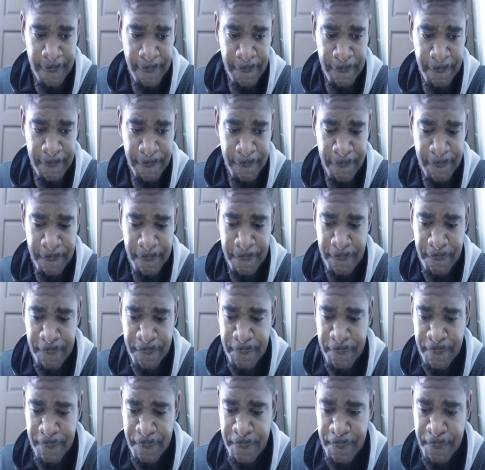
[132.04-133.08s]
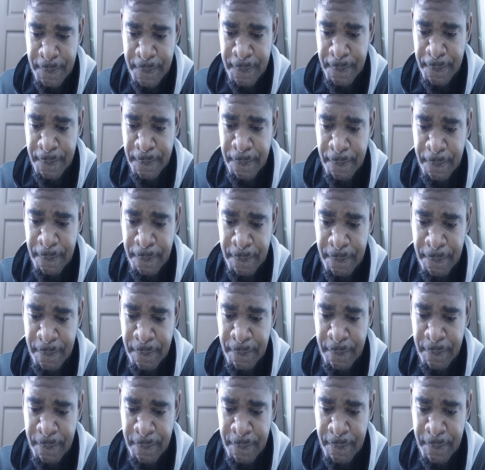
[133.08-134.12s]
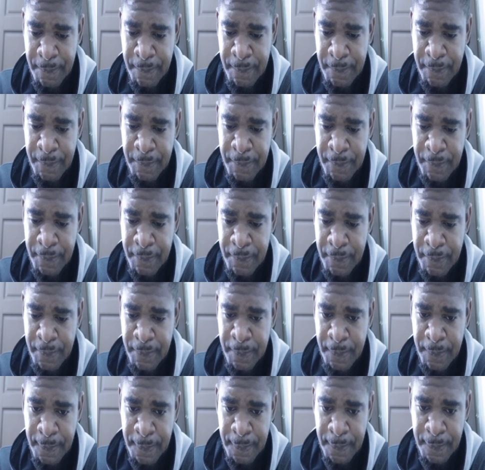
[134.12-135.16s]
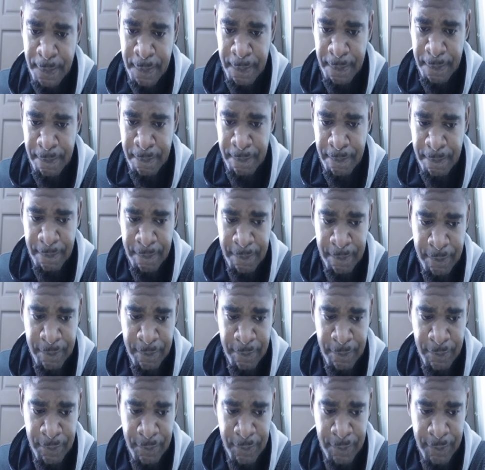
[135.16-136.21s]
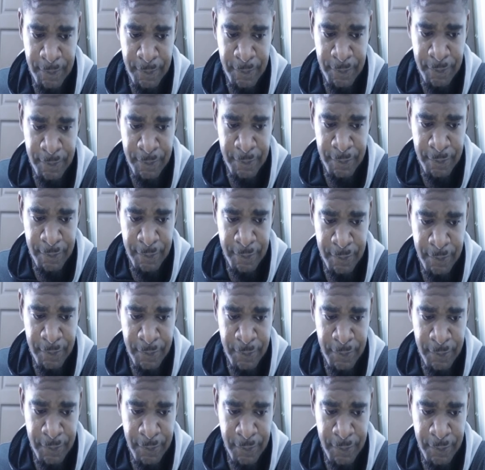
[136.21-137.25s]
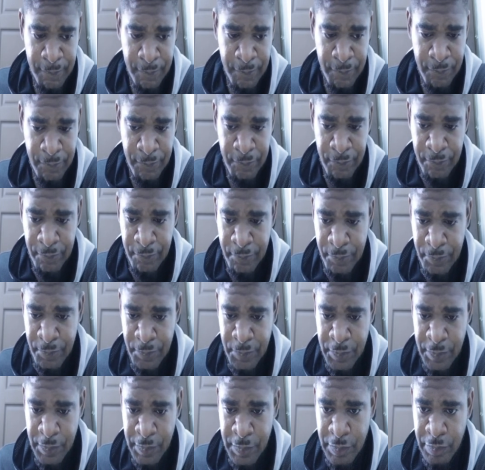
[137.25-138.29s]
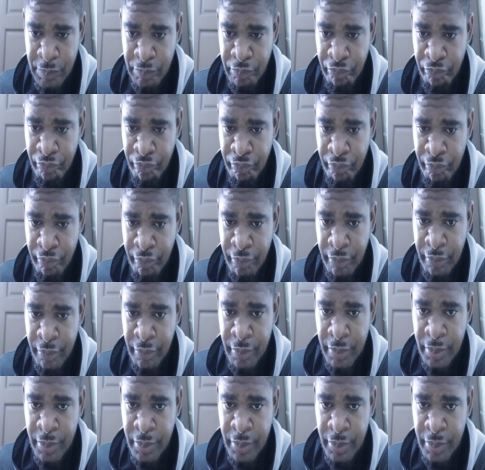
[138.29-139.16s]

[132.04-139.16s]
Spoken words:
This person isn't speaking.